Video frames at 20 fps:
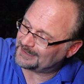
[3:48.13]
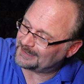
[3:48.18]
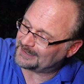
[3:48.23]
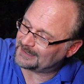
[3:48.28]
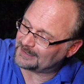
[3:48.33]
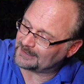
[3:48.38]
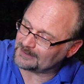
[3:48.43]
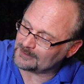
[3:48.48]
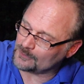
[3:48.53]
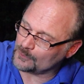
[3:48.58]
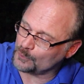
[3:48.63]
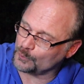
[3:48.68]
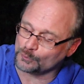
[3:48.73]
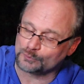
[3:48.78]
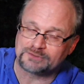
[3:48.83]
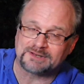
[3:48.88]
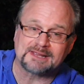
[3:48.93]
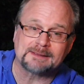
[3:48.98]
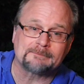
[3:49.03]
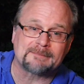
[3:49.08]
in
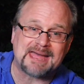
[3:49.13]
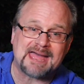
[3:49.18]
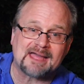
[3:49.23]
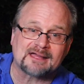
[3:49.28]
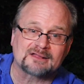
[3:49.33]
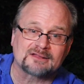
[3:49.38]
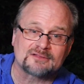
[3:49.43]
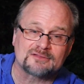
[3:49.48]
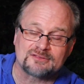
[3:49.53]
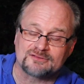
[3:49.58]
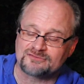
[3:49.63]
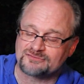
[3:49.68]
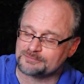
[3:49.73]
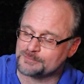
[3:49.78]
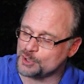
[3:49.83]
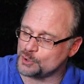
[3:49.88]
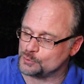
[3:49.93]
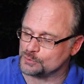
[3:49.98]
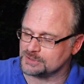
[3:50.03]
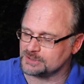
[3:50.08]
holding back the
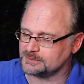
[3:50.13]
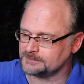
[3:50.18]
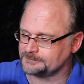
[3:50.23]
smoke.